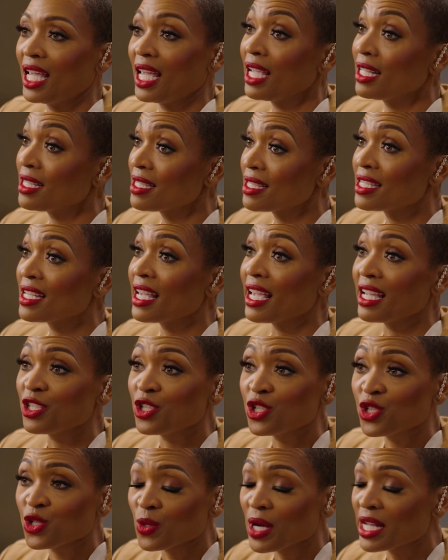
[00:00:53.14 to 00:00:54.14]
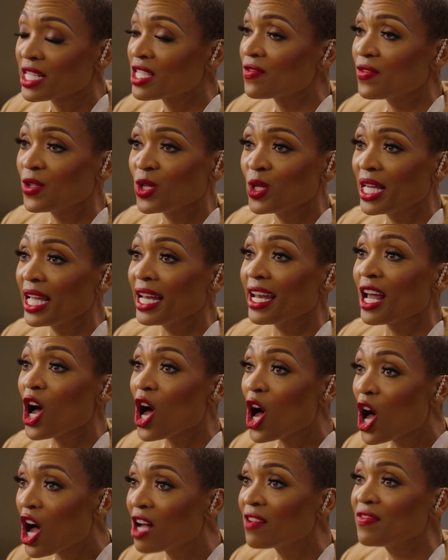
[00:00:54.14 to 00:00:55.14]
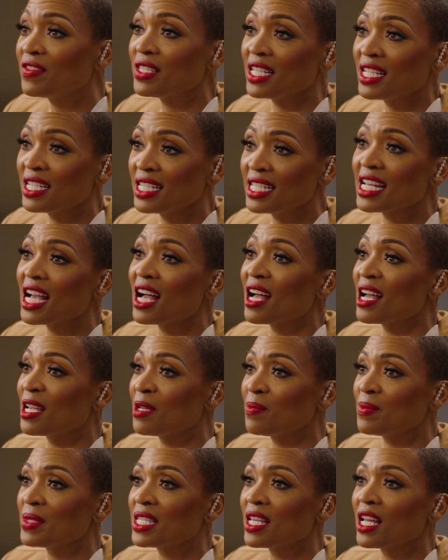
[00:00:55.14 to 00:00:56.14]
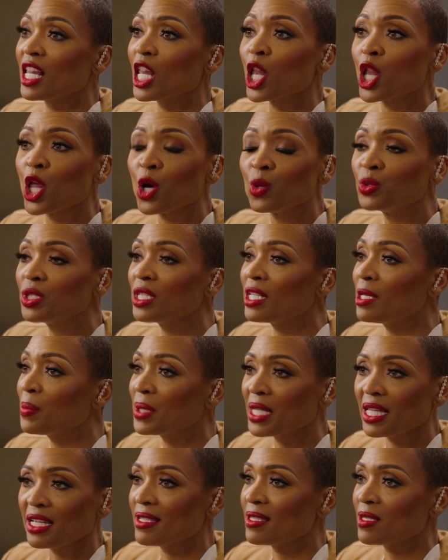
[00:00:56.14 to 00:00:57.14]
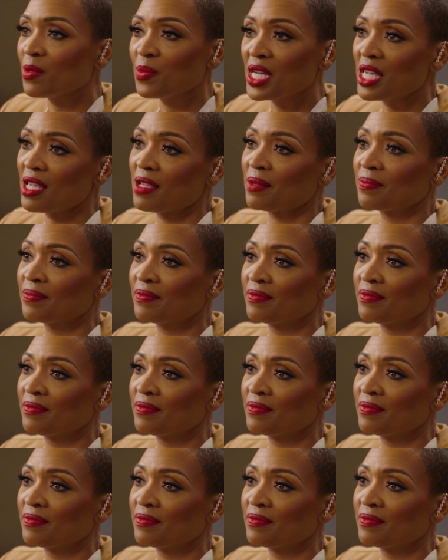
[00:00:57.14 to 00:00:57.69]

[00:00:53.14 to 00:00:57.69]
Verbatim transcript: It's a stressful and oftentimes lonely place to be,